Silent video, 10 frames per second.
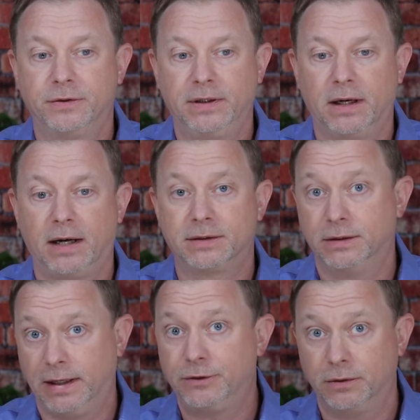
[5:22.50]
also the
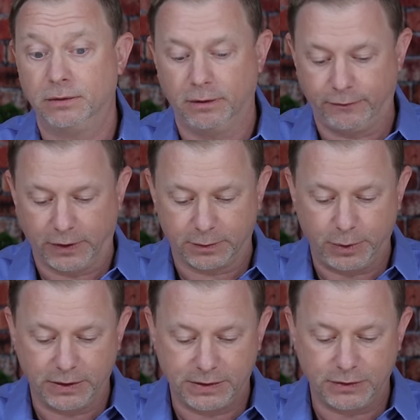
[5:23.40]
oxidation
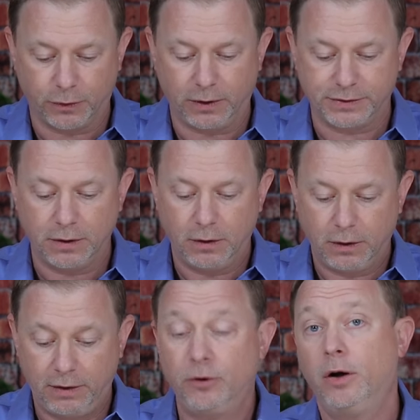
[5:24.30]
effect, because these oils
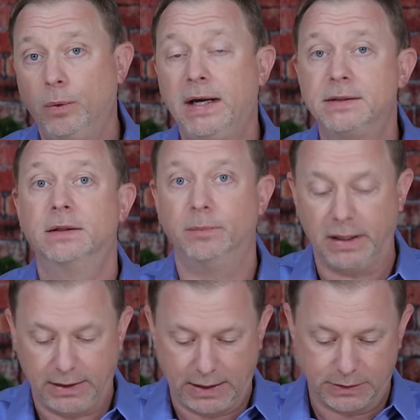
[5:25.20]
have gone rancid in
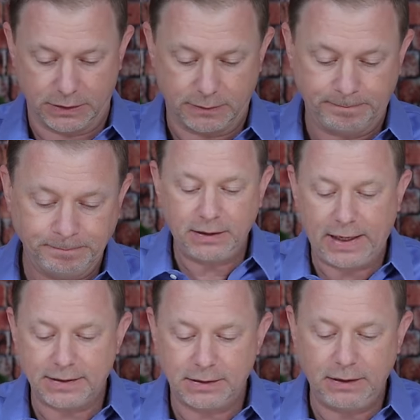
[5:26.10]
many cases. And then
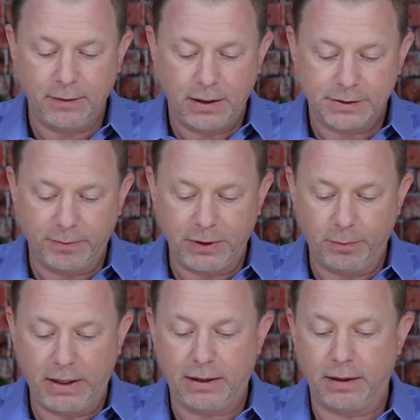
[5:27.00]
lastly, something
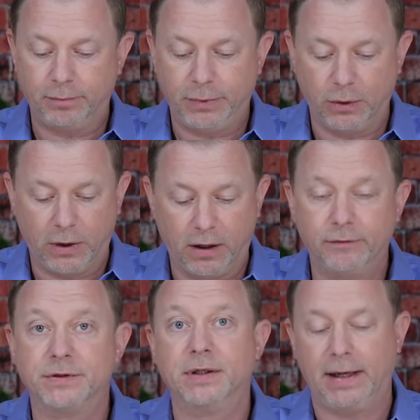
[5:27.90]
you may not be aware
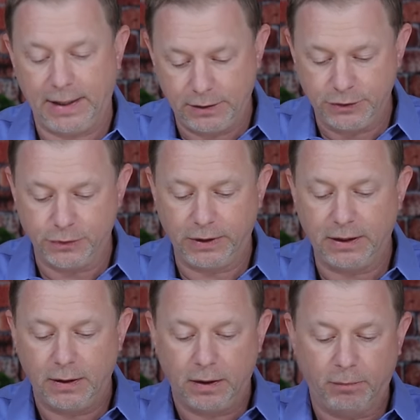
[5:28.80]
of is that head
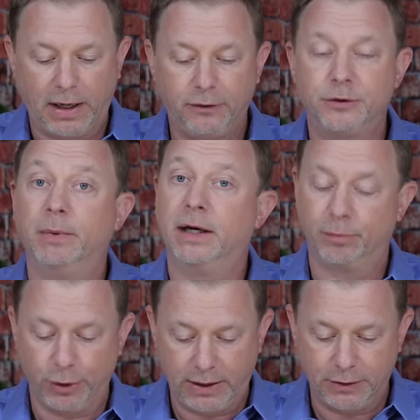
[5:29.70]
injury, mild
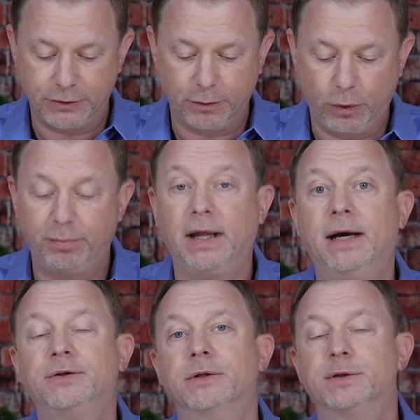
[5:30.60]
traumatic brain injury,
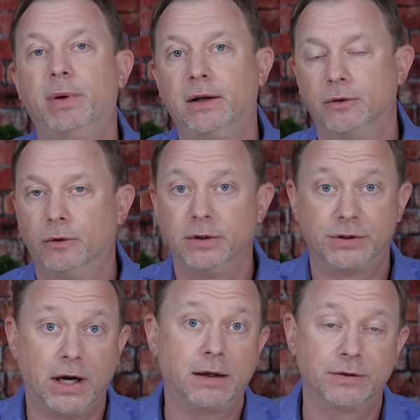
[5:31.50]
whiplash, and spinal
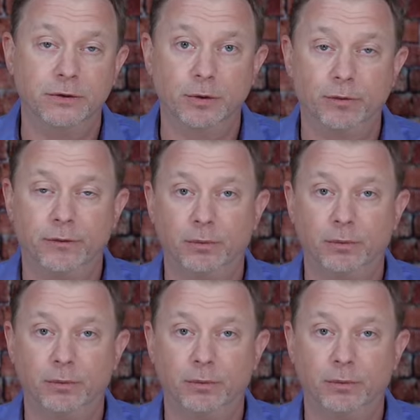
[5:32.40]
cord shock syndrome